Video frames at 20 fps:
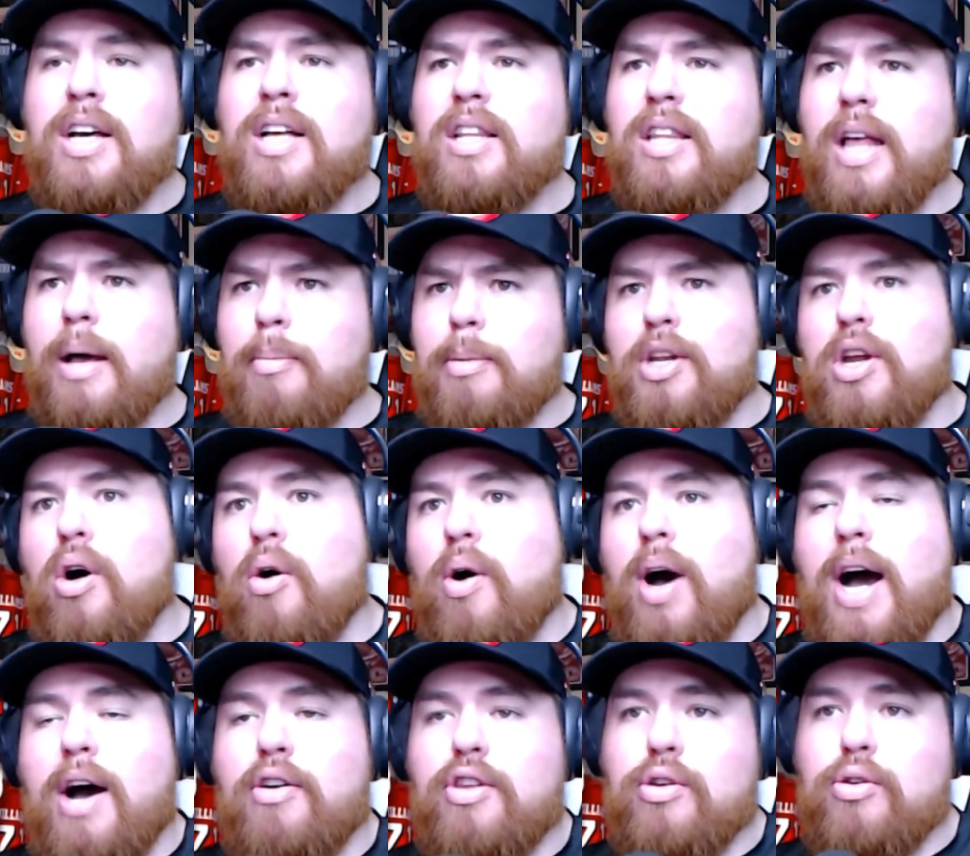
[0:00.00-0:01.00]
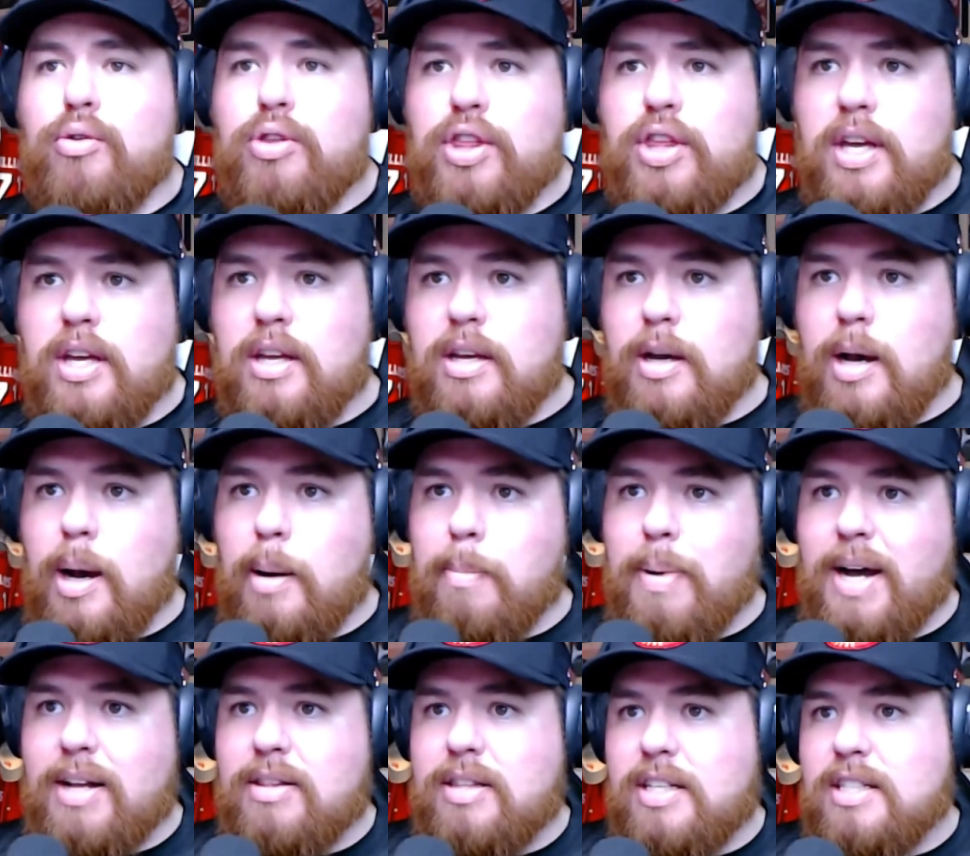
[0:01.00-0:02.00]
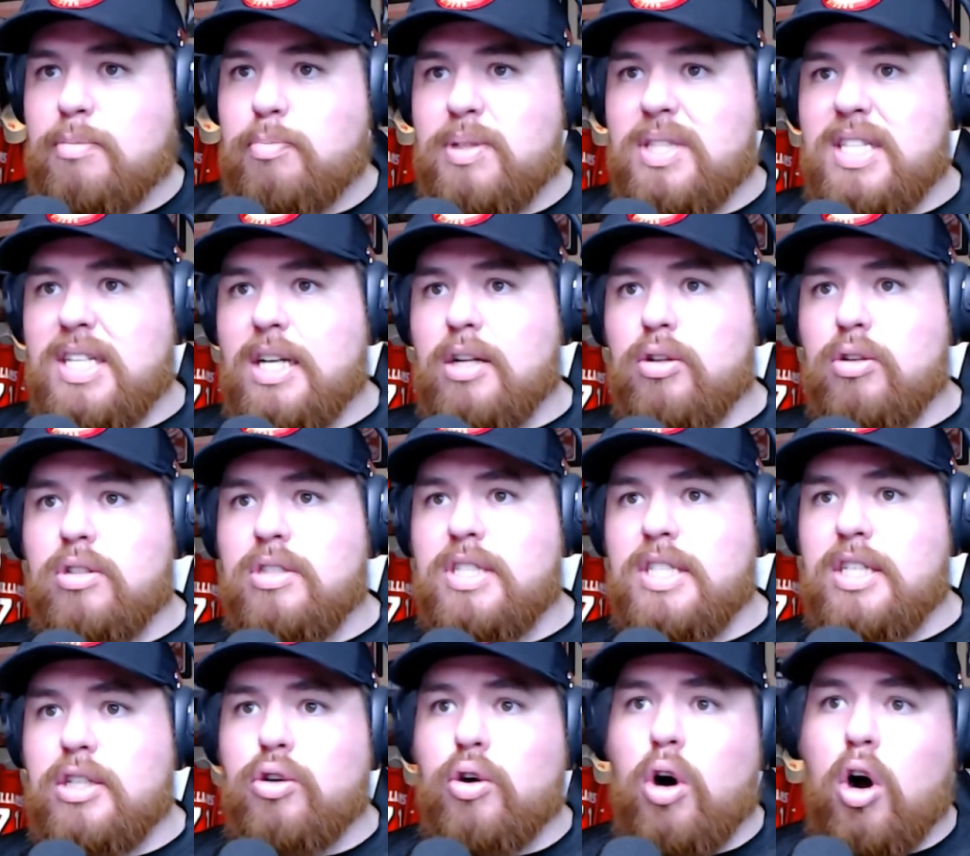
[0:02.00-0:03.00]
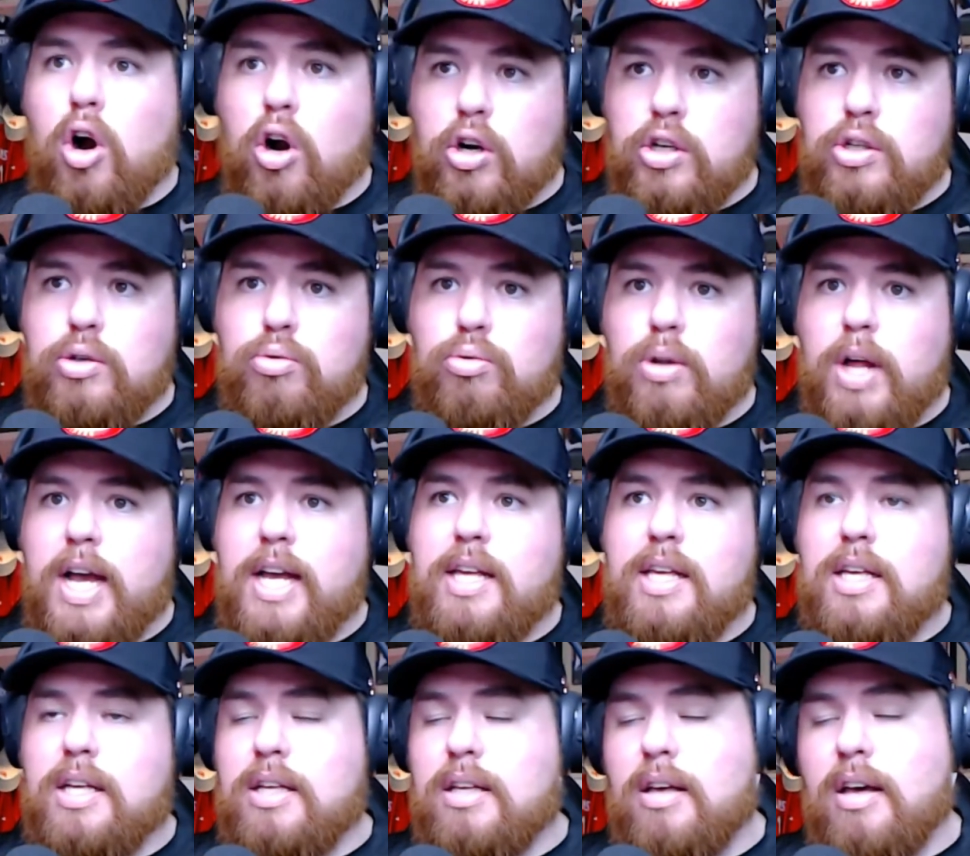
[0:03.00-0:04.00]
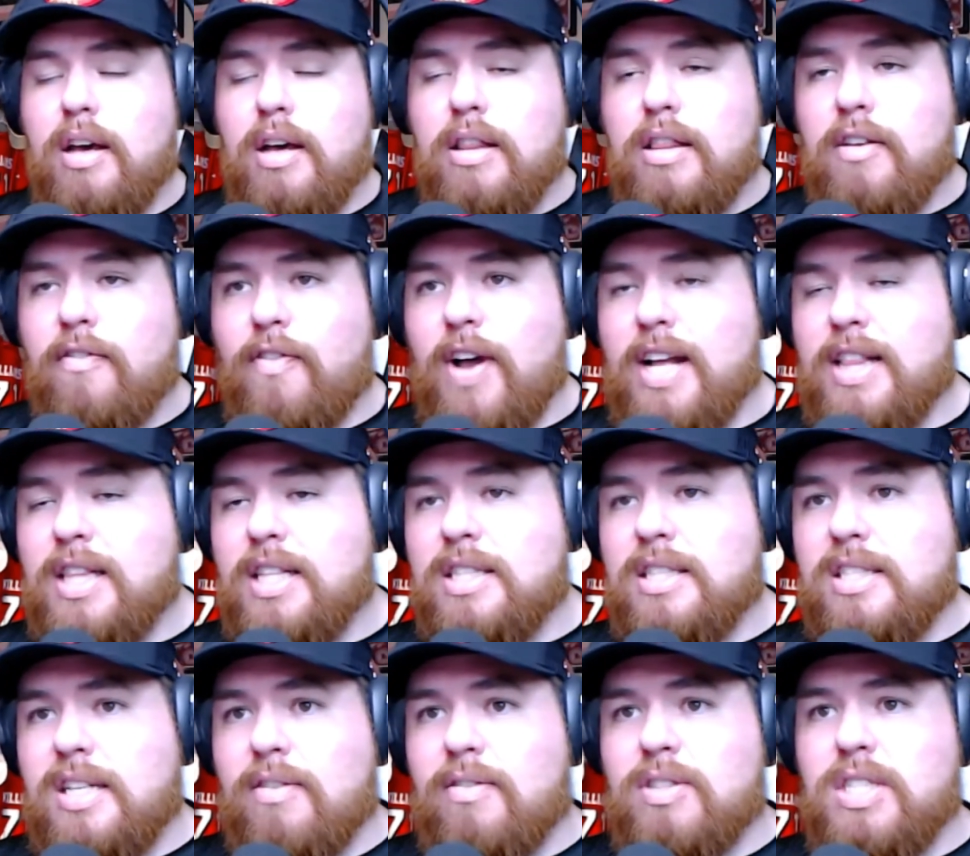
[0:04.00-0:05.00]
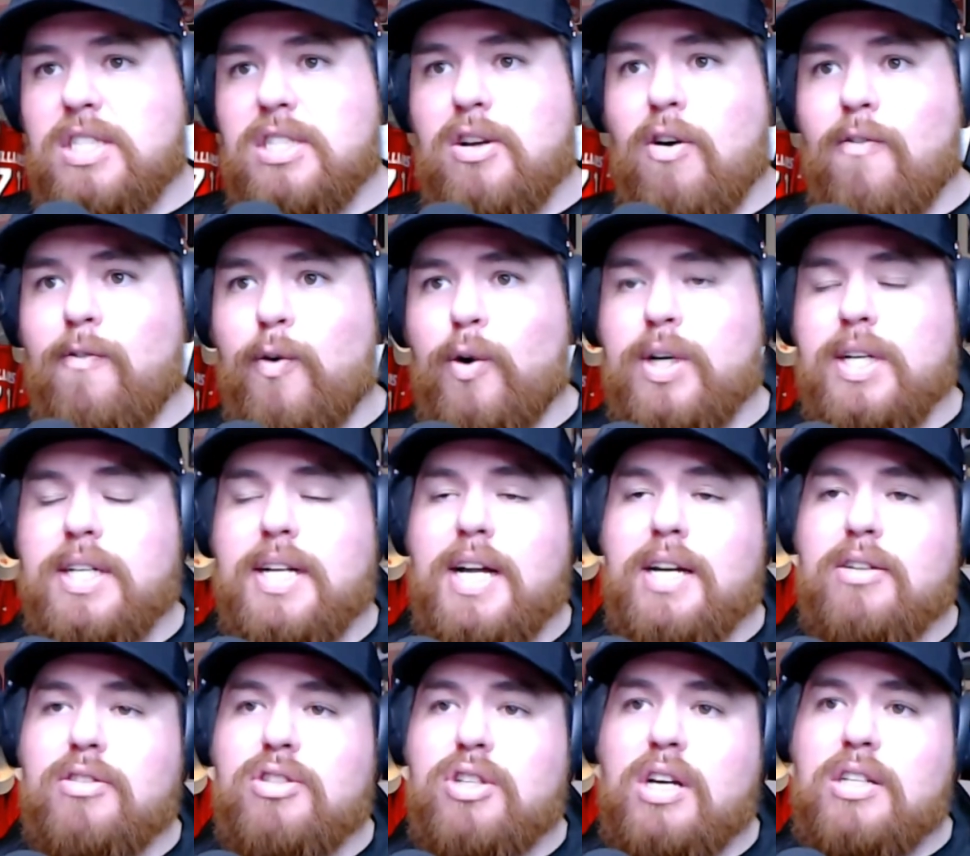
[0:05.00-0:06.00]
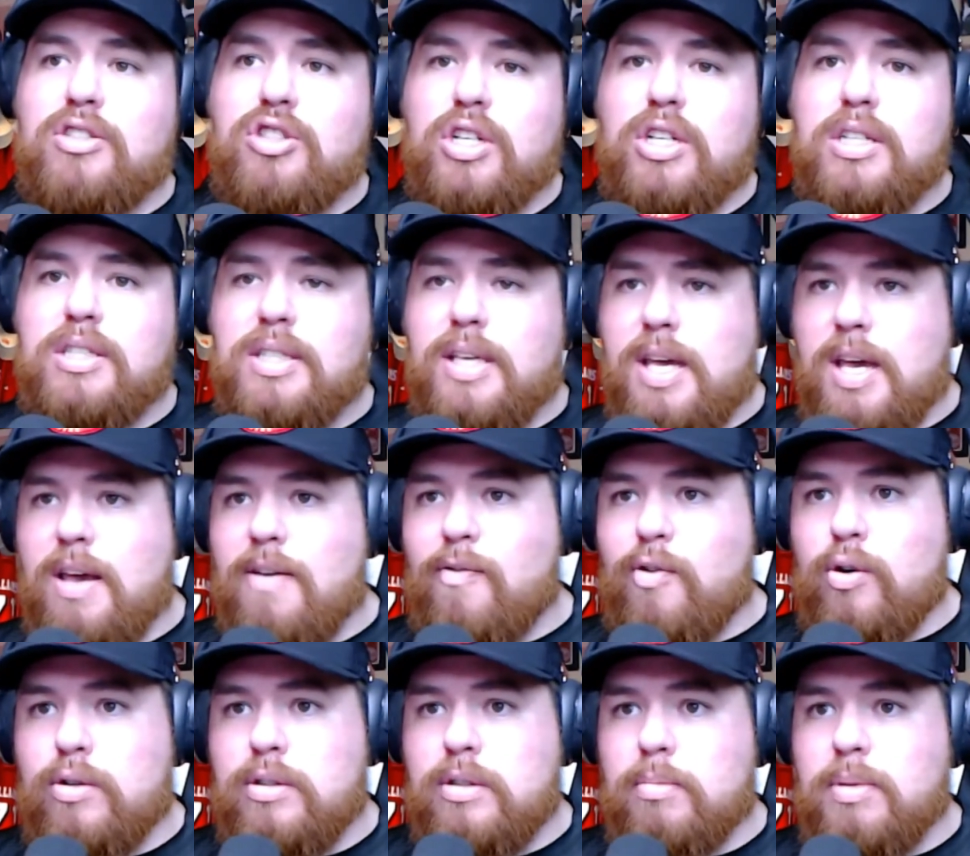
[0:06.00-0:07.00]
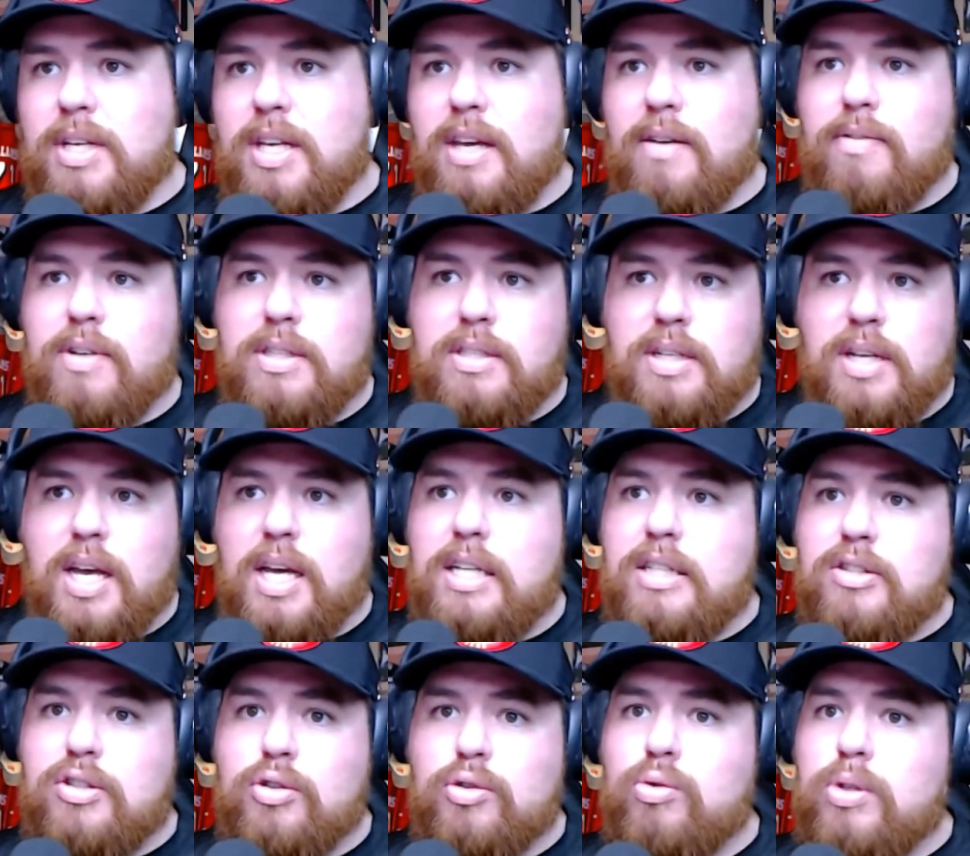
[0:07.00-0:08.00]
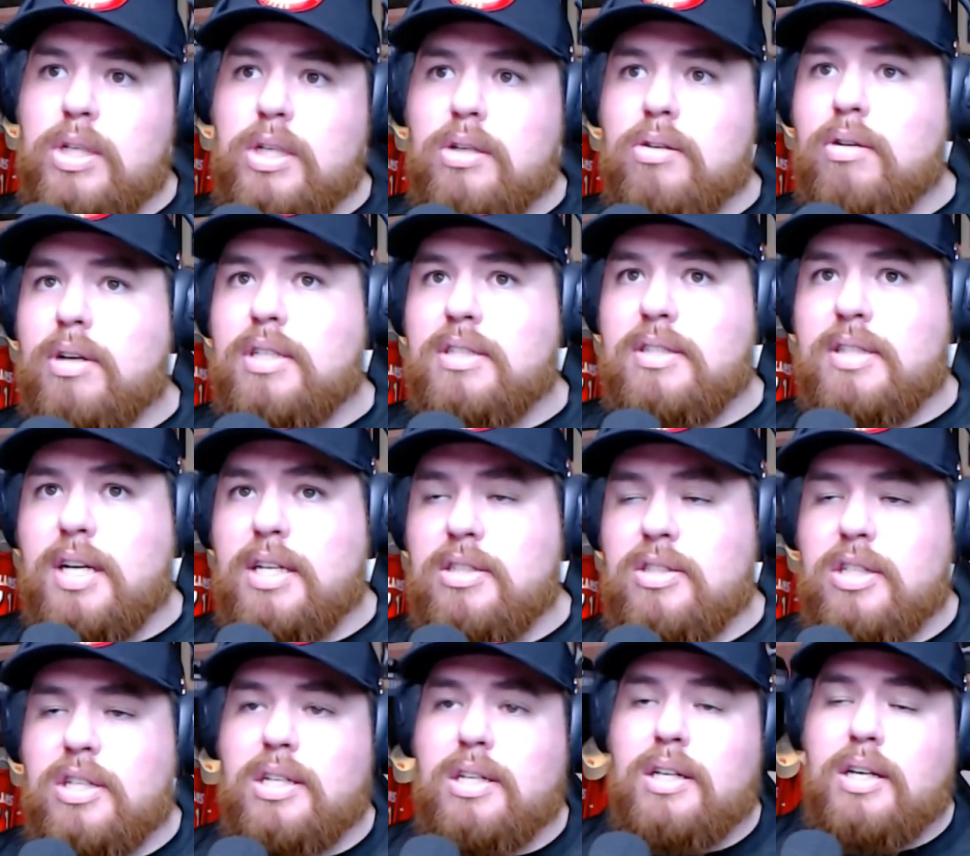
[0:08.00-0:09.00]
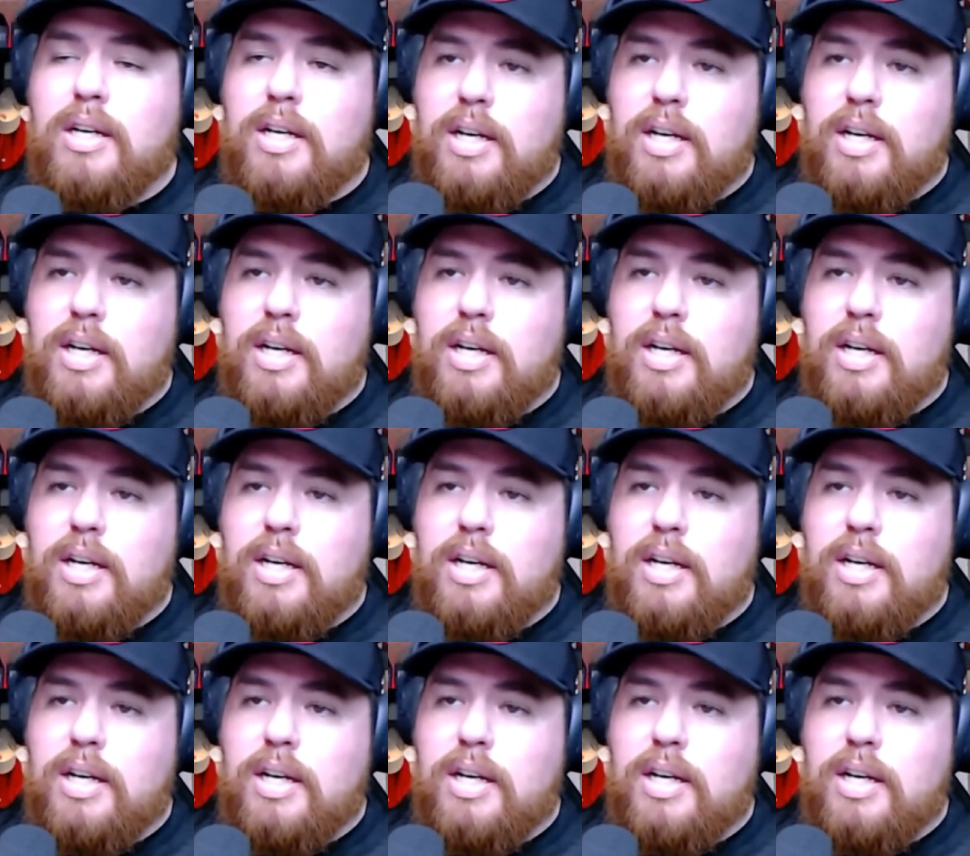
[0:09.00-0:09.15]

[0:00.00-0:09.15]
Let me know how you think about this particular deal. Are you liking the fact that the San Francisco 49ers just gave Colton McKivitz a two-year extension?